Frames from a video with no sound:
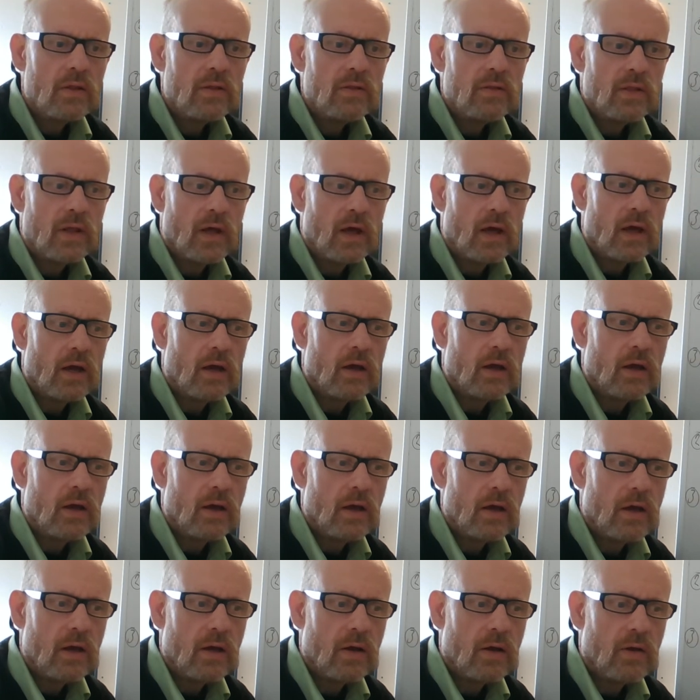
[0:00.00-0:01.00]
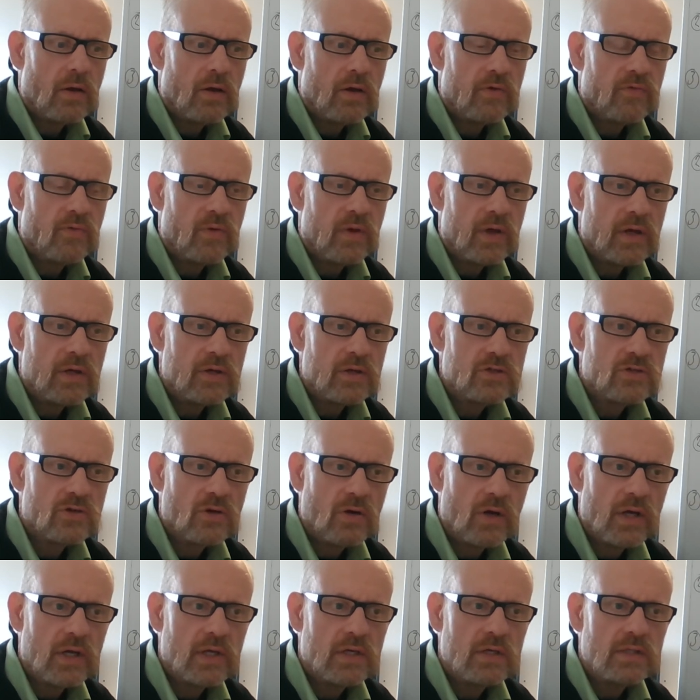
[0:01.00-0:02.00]
that if we can
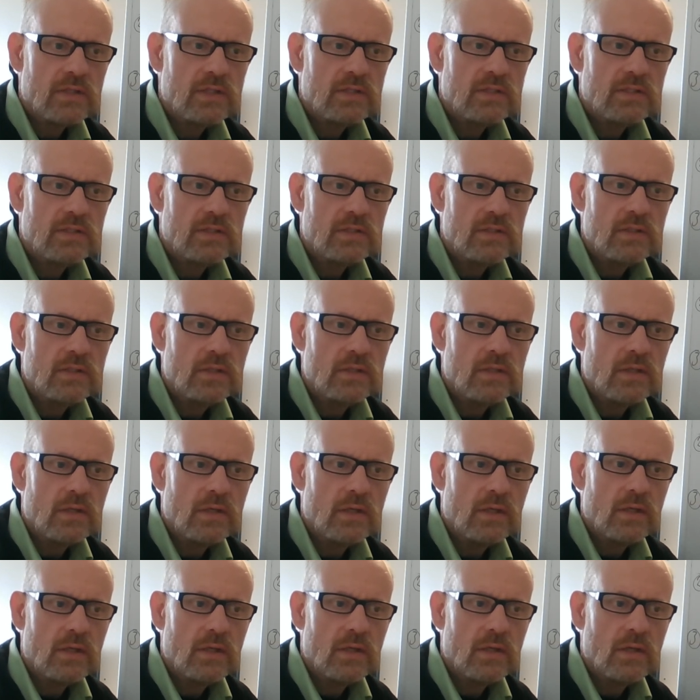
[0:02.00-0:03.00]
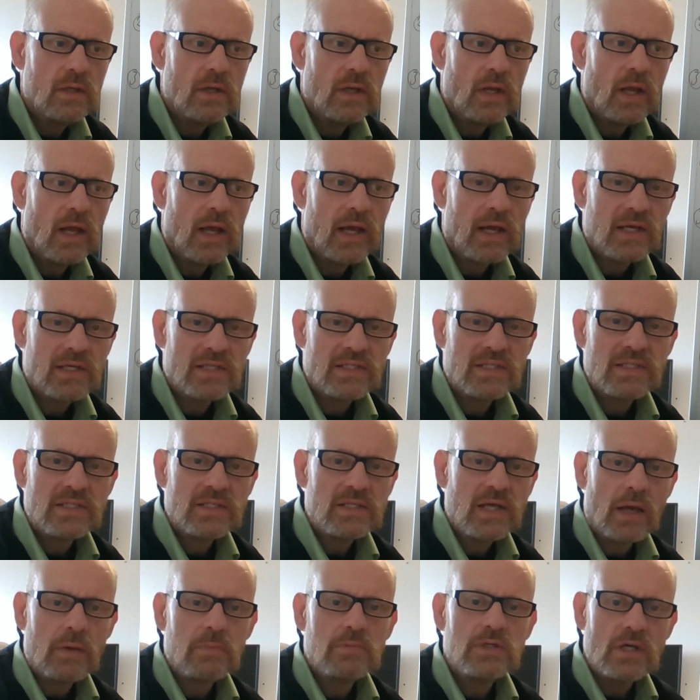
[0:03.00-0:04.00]
try and
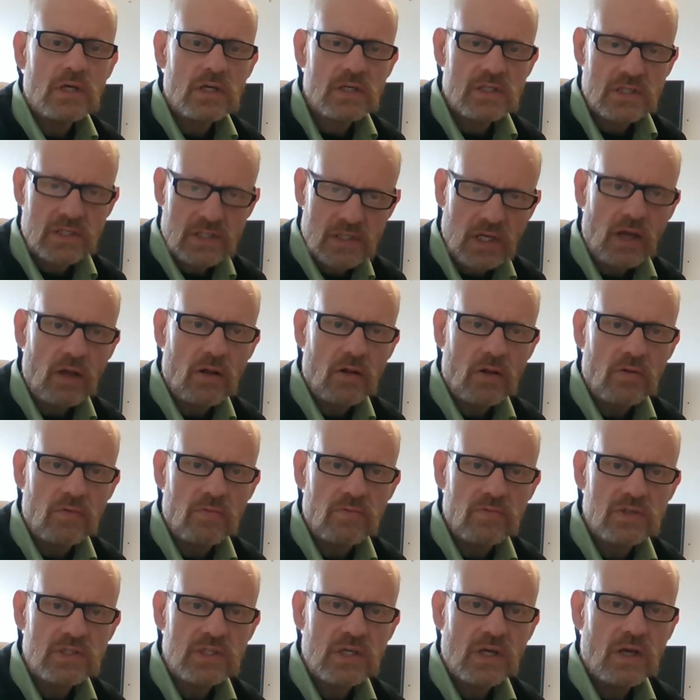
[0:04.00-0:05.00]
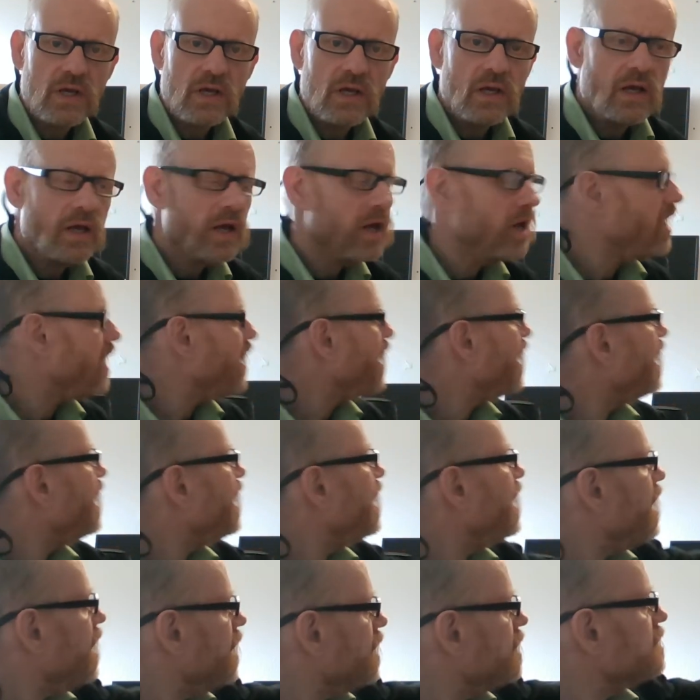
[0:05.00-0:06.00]
accept ourselves
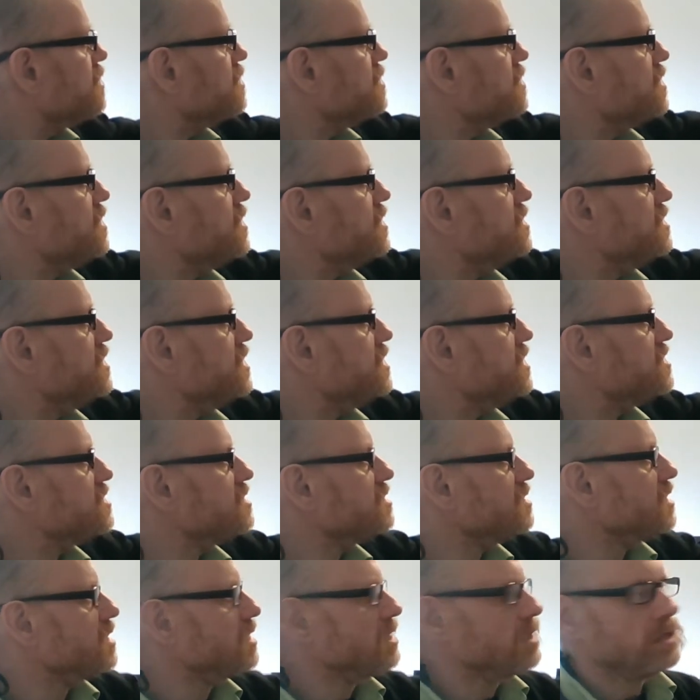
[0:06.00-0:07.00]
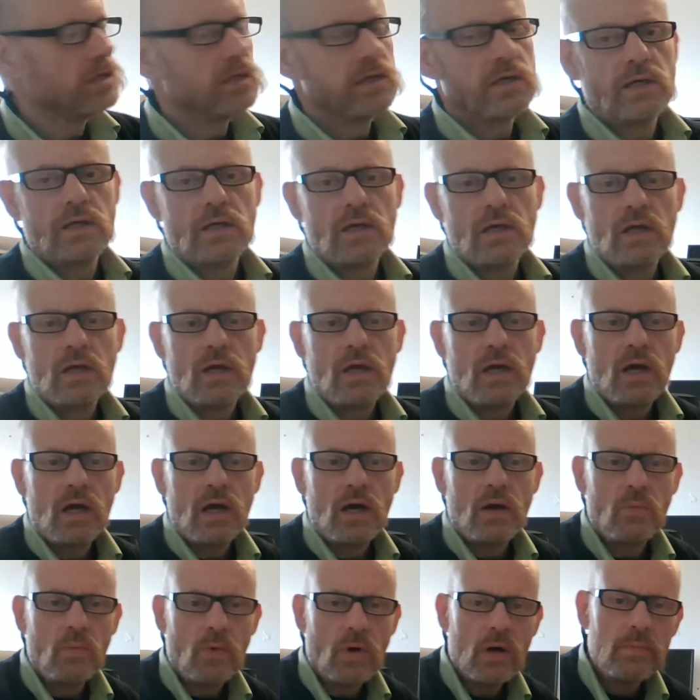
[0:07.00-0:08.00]
unconditionally.
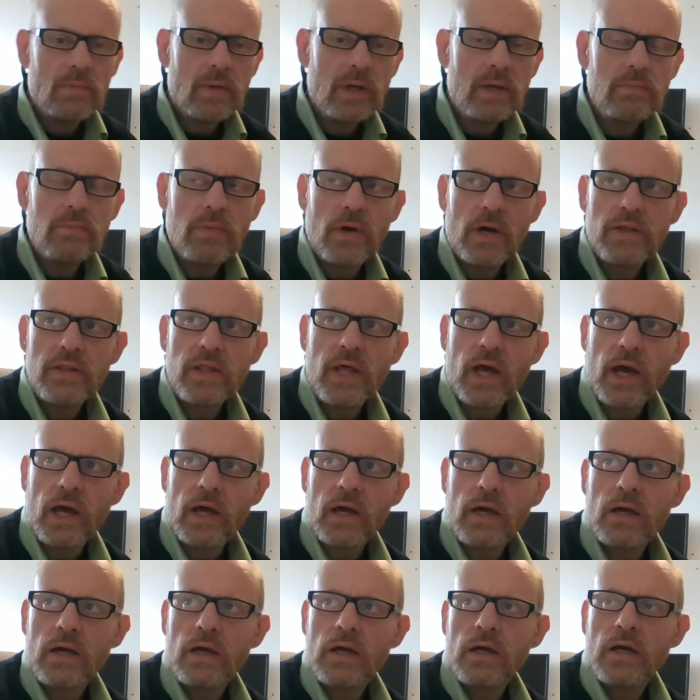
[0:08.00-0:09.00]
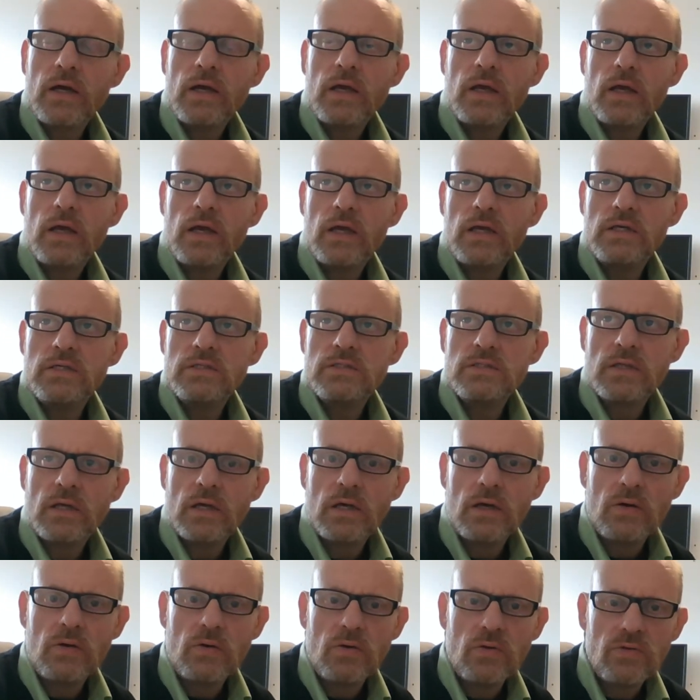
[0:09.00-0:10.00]
And what I mean by that is
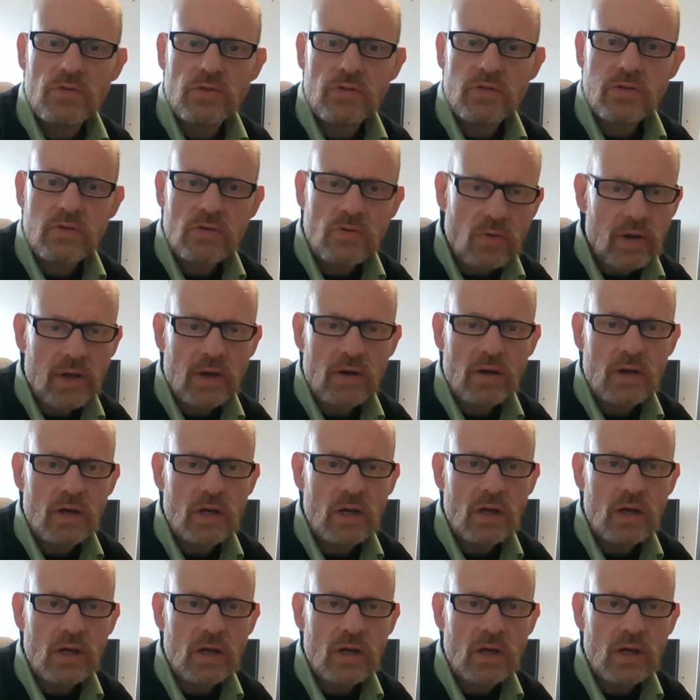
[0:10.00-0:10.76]
that throughout our